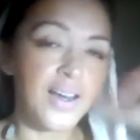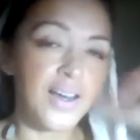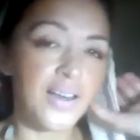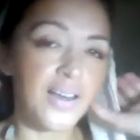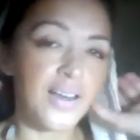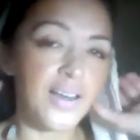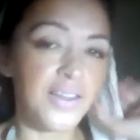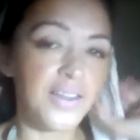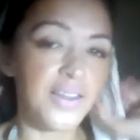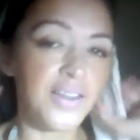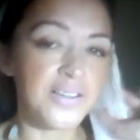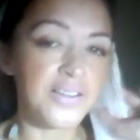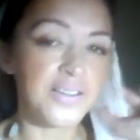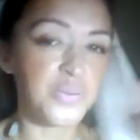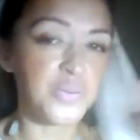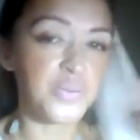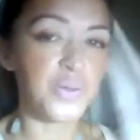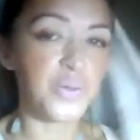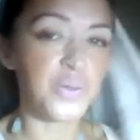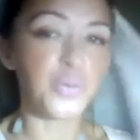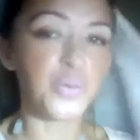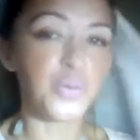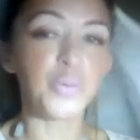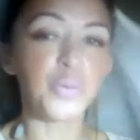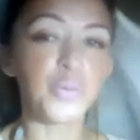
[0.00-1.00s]
This
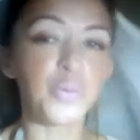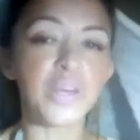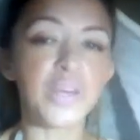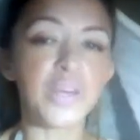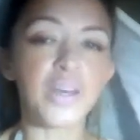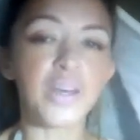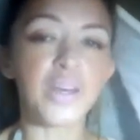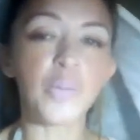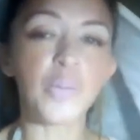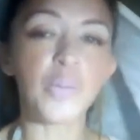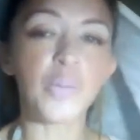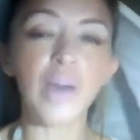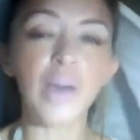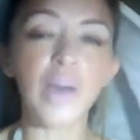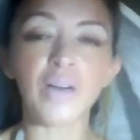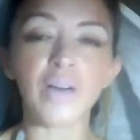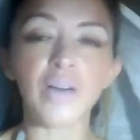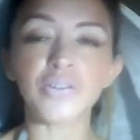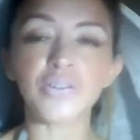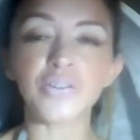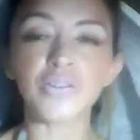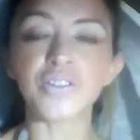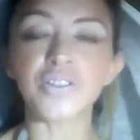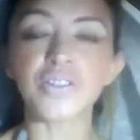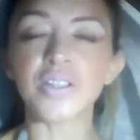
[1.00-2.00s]
one will be
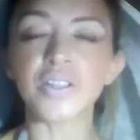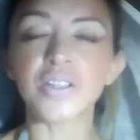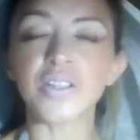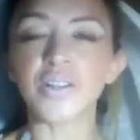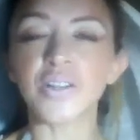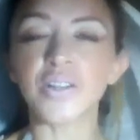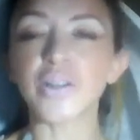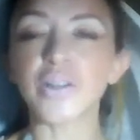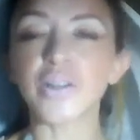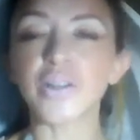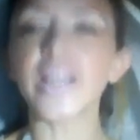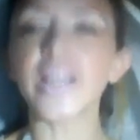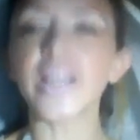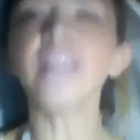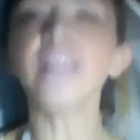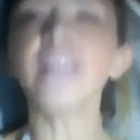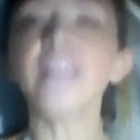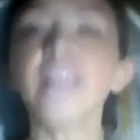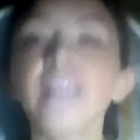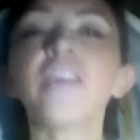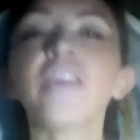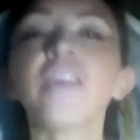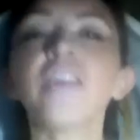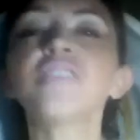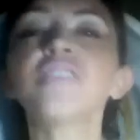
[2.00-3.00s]
about creating
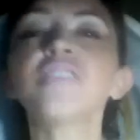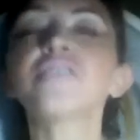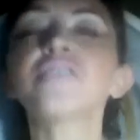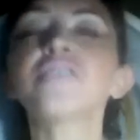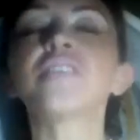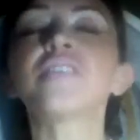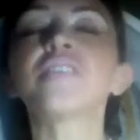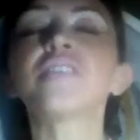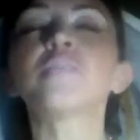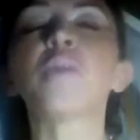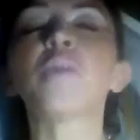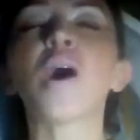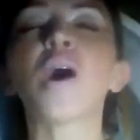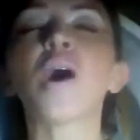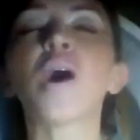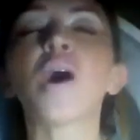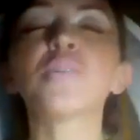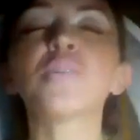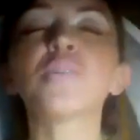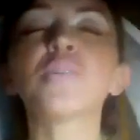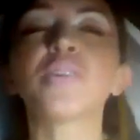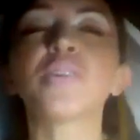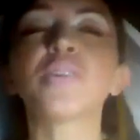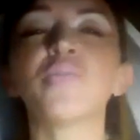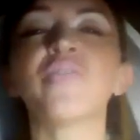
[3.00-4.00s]
characters that are
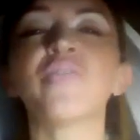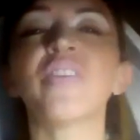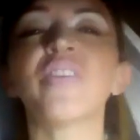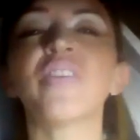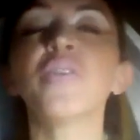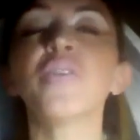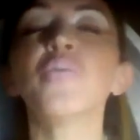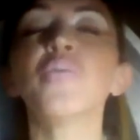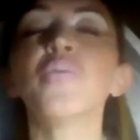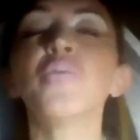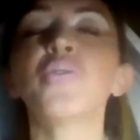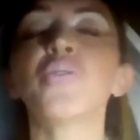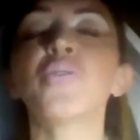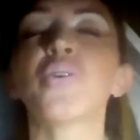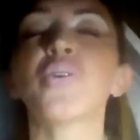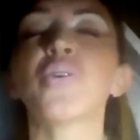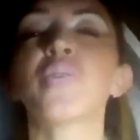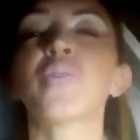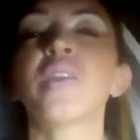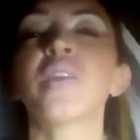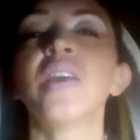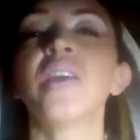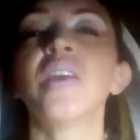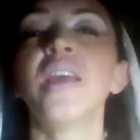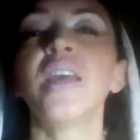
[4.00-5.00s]
popular and very well
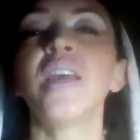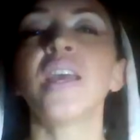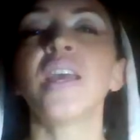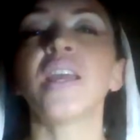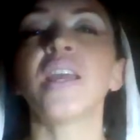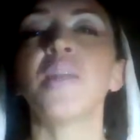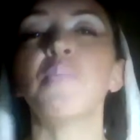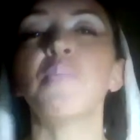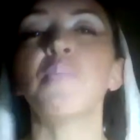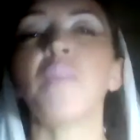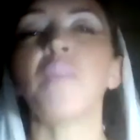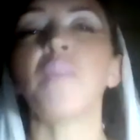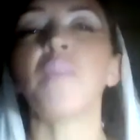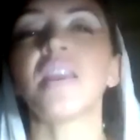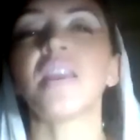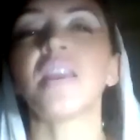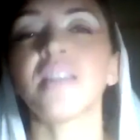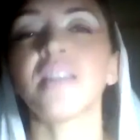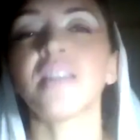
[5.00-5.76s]
known, making